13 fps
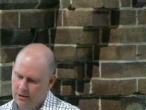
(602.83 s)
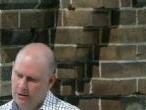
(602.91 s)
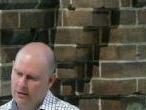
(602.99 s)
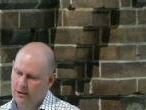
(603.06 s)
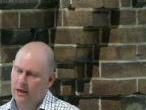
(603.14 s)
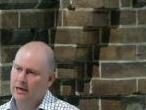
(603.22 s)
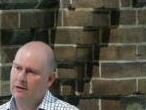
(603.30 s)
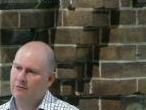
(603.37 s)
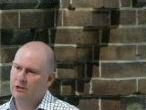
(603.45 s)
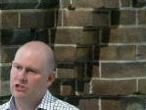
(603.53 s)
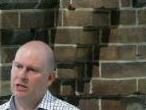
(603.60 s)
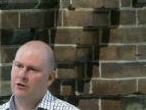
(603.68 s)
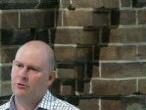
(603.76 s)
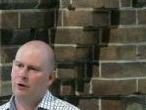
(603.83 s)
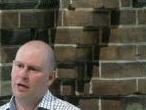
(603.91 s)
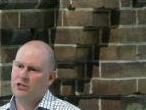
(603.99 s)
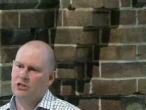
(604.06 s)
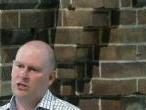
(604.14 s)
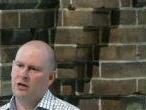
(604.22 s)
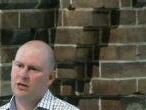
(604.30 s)
and every
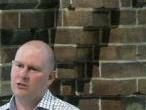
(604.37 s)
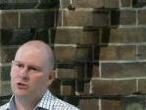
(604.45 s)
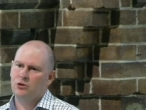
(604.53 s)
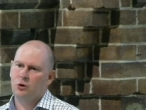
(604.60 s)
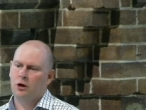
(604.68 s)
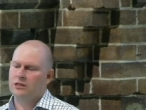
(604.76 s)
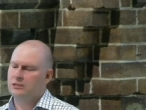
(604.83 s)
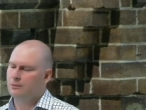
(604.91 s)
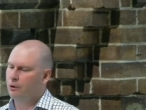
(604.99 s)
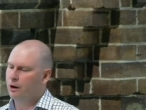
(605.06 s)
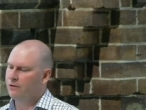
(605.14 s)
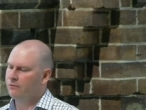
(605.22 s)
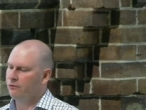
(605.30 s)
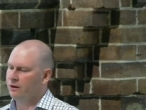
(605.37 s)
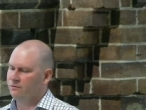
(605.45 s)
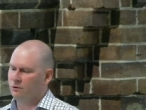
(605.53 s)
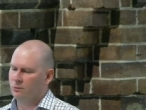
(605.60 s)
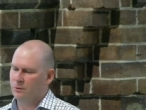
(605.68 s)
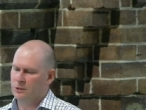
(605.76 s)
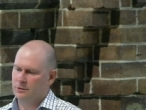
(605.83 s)
generation has tried to break free
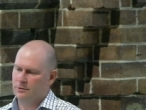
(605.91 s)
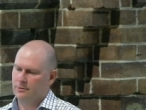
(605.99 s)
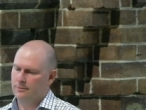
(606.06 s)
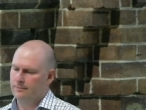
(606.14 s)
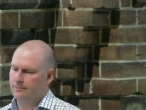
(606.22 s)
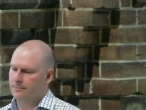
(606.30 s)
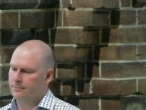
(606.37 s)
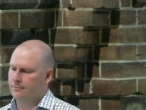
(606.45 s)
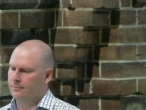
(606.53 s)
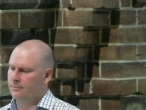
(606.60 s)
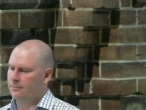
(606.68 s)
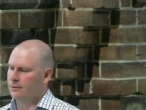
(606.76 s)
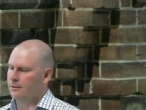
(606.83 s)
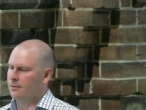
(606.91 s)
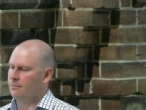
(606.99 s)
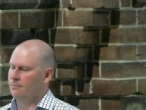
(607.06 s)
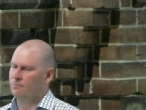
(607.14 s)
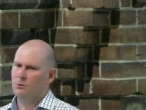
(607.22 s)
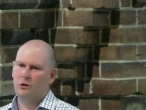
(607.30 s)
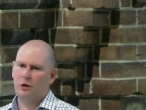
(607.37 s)
from it.
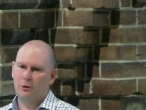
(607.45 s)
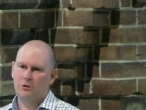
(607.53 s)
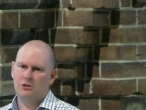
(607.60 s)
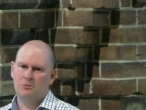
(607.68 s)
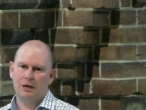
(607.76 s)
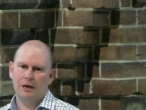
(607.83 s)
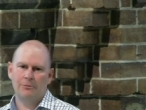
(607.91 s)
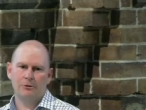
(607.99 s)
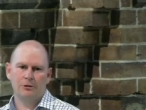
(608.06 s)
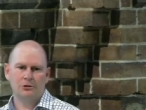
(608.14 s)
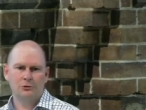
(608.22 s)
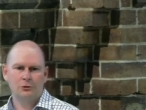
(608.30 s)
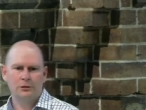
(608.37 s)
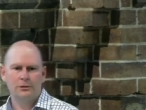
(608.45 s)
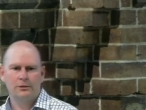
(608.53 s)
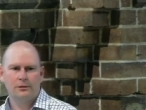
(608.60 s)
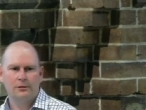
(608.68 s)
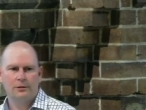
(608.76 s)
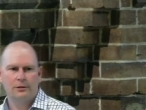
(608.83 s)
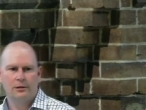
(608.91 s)
But no one's been able to do it.
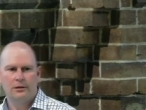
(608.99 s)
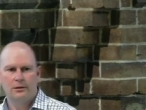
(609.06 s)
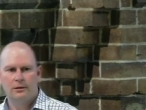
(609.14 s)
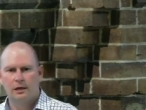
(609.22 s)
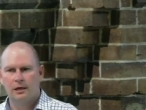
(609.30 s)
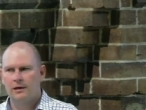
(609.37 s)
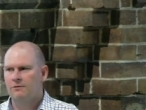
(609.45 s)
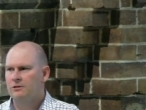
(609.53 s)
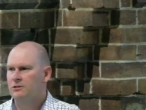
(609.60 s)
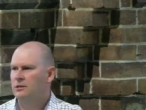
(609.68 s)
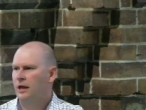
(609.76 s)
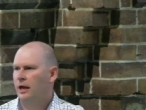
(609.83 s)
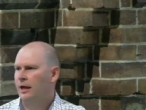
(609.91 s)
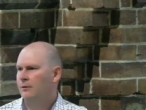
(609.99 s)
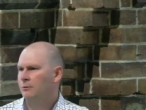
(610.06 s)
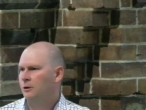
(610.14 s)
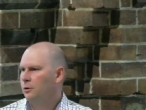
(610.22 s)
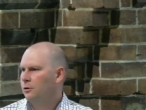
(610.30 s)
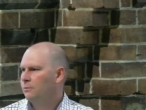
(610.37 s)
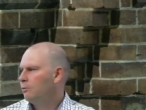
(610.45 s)
Even today, with
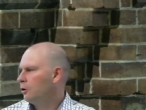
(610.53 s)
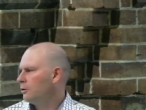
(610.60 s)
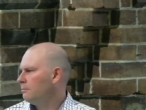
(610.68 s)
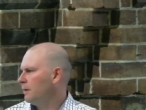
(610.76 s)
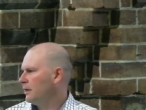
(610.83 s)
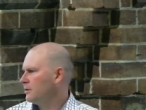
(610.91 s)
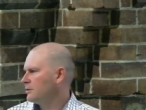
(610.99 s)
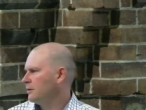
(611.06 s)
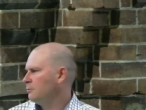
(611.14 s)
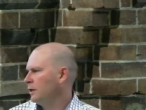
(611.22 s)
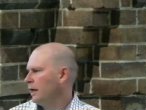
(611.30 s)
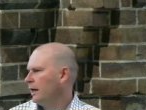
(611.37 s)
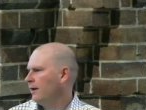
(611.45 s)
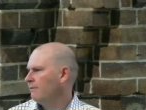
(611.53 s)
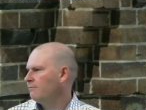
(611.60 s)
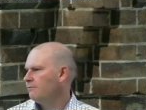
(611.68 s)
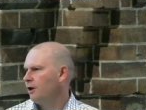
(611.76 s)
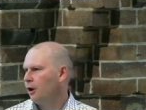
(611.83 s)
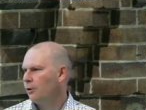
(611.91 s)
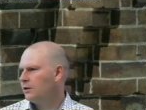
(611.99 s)
all the modern medicine we have,
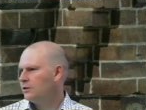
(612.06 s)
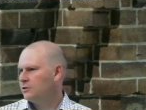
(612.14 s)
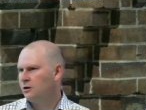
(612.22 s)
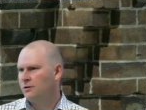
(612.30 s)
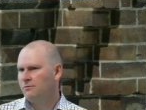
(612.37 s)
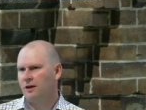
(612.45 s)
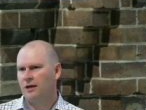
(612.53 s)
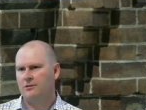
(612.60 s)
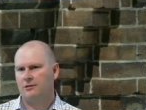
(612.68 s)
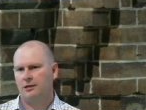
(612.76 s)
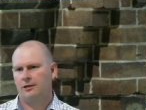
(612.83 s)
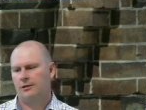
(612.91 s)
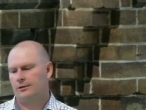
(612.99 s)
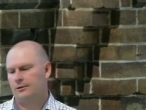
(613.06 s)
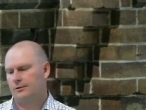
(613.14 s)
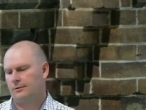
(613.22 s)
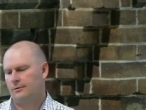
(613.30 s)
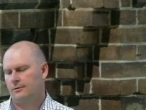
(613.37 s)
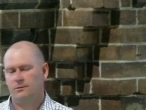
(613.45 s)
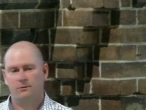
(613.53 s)
no one has got a vaccine
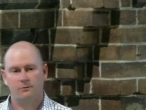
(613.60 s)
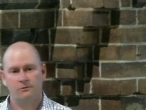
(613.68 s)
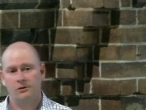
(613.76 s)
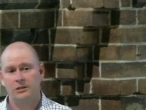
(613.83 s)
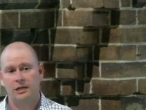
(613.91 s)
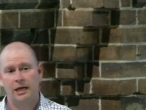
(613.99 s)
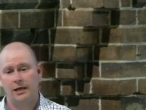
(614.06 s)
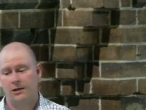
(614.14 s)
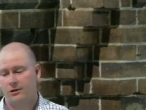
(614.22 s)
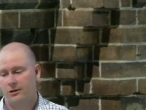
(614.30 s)
for death.